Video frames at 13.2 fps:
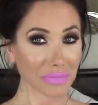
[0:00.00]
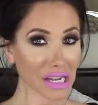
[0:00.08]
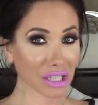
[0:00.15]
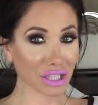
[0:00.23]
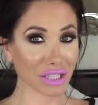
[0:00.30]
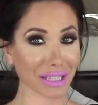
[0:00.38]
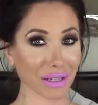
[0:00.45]

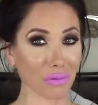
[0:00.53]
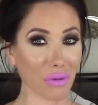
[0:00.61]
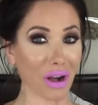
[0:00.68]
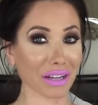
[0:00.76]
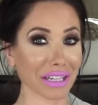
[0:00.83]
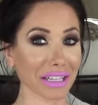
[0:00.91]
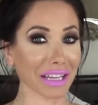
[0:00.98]
just like
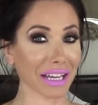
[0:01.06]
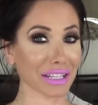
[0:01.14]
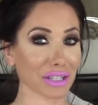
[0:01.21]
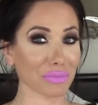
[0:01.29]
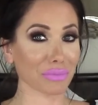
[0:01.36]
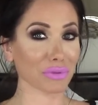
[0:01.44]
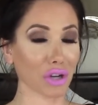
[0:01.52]
walking, like
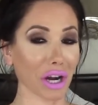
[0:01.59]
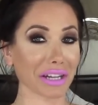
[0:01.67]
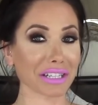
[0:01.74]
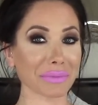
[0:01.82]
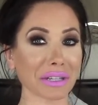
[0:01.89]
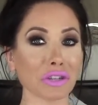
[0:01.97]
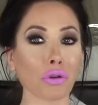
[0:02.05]
trying
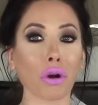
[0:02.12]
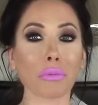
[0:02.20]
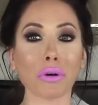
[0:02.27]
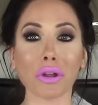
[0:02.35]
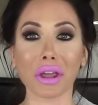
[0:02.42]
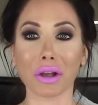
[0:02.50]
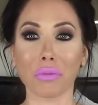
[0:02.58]
to be
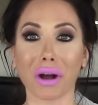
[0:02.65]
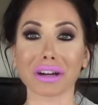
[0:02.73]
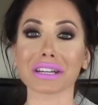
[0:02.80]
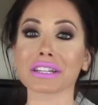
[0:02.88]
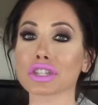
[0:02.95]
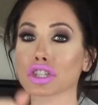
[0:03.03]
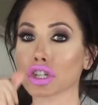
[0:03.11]
normal, like
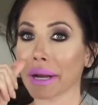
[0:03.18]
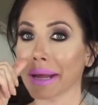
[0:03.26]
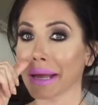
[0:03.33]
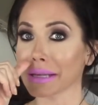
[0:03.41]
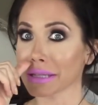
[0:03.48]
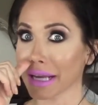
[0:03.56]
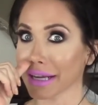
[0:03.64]
walking straight
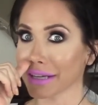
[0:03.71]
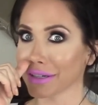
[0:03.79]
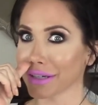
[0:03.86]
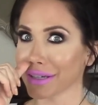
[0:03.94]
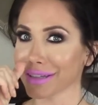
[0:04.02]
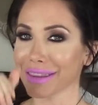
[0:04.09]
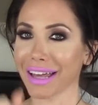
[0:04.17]
as I
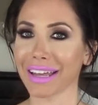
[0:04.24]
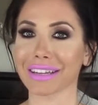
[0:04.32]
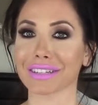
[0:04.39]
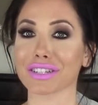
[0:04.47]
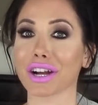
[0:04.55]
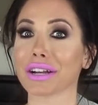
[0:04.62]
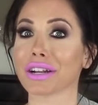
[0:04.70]
could, like
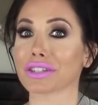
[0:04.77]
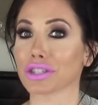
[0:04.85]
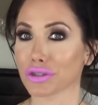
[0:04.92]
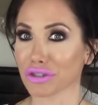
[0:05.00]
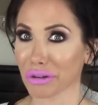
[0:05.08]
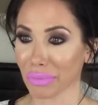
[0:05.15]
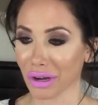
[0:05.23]
trying not to
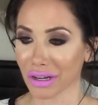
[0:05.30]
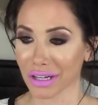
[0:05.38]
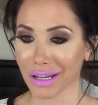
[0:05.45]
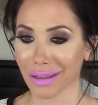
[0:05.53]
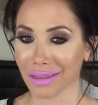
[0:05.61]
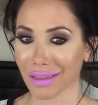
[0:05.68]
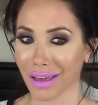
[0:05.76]
trip on
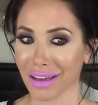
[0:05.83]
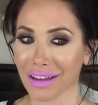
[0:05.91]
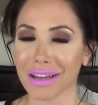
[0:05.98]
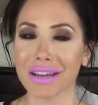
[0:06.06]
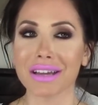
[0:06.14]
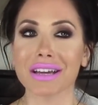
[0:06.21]
anything.